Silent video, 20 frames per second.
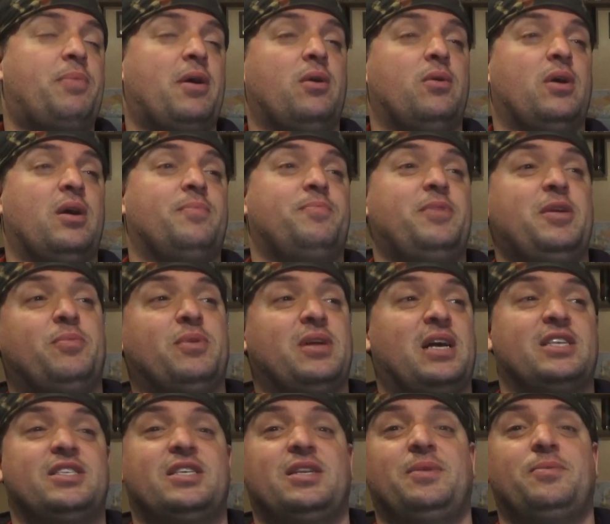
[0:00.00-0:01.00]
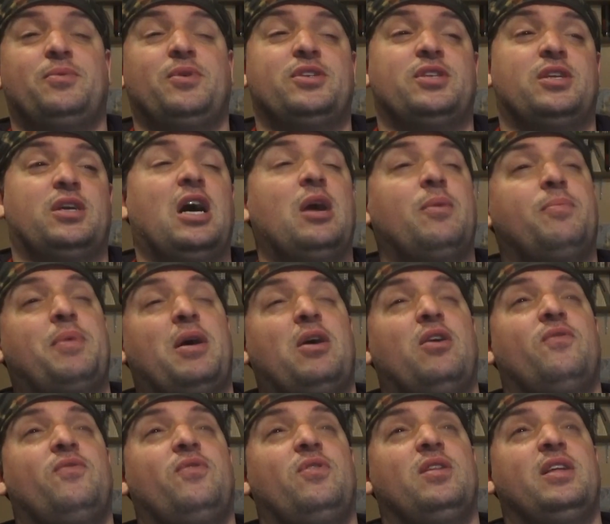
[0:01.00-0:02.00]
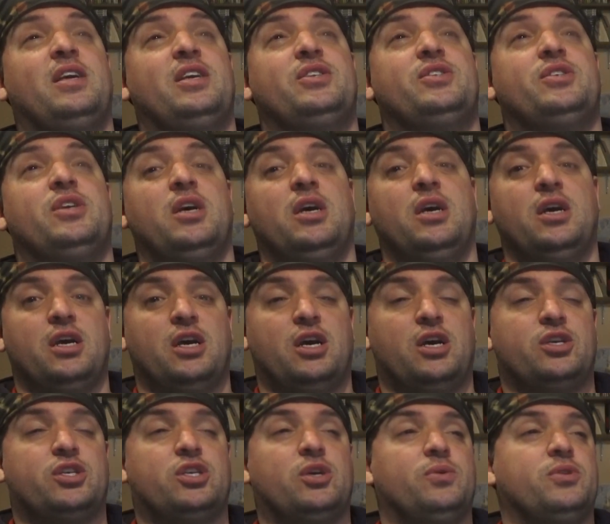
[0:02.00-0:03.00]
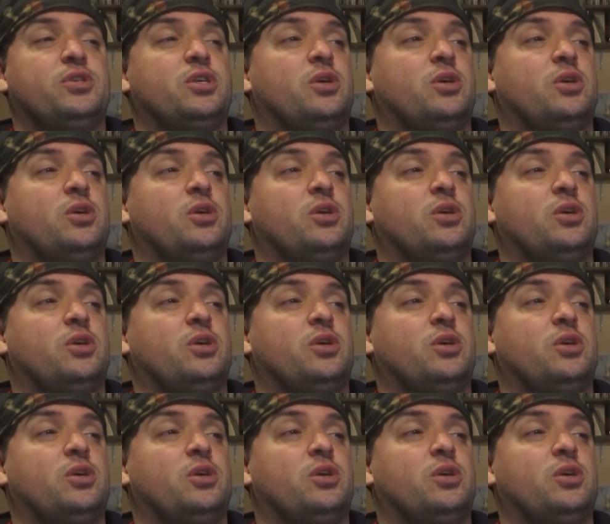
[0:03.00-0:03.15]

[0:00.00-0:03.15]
And people asking him questions like, how powerful is so so,